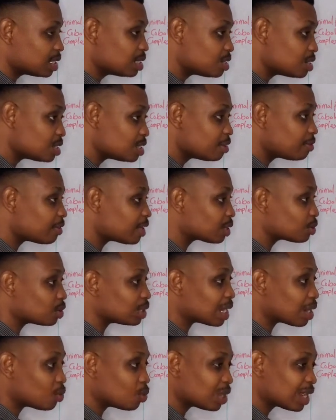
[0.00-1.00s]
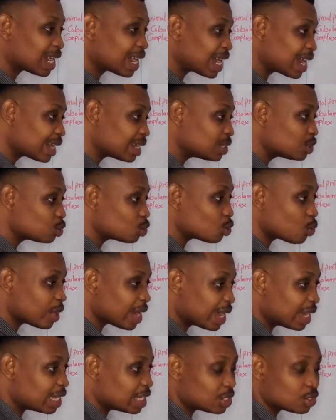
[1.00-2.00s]
the intrinsic factor that will carry it to
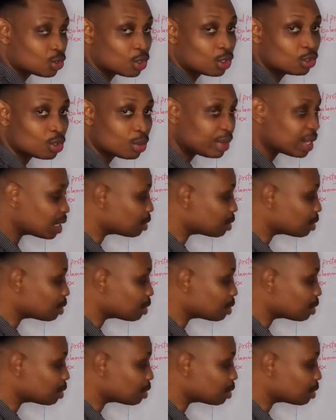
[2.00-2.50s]
where it's going to be